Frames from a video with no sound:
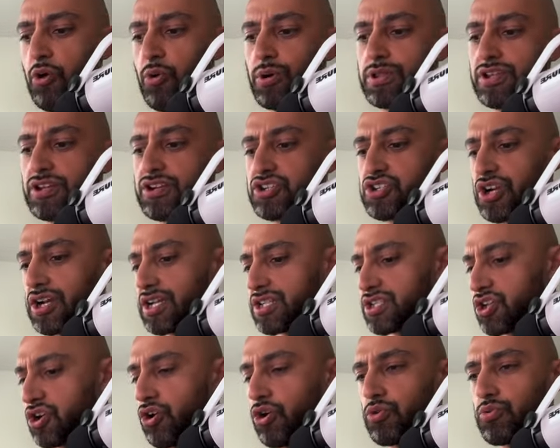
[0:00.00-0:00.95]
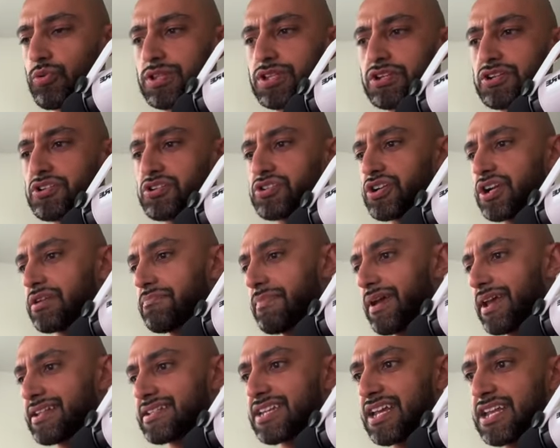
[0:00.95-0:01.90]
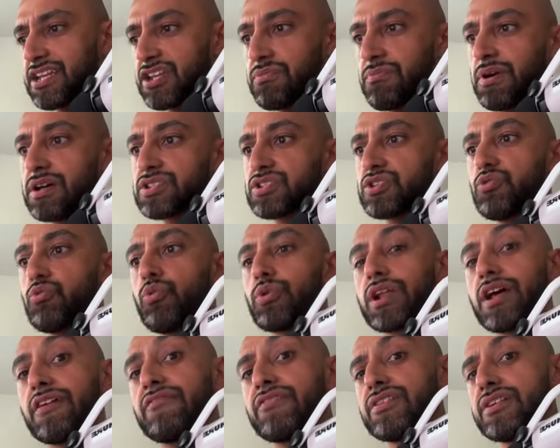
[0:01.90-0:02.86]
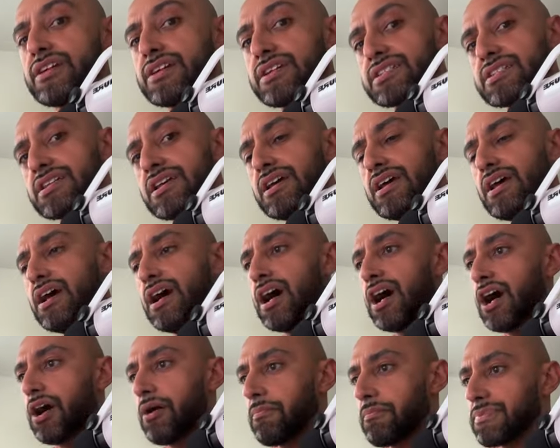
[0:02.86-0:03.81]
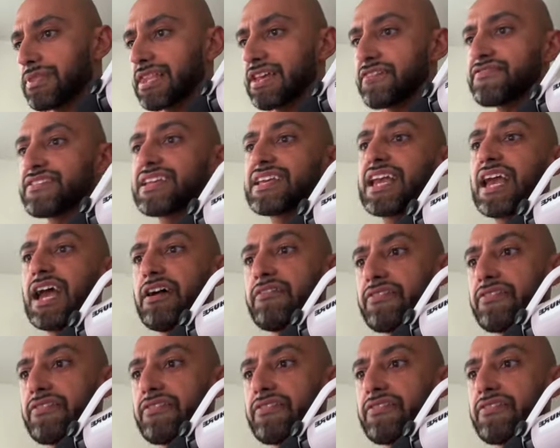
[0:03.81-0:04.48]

whether you're trying to tone, whether you're trying to maintain your muscle, whatever it is, lifting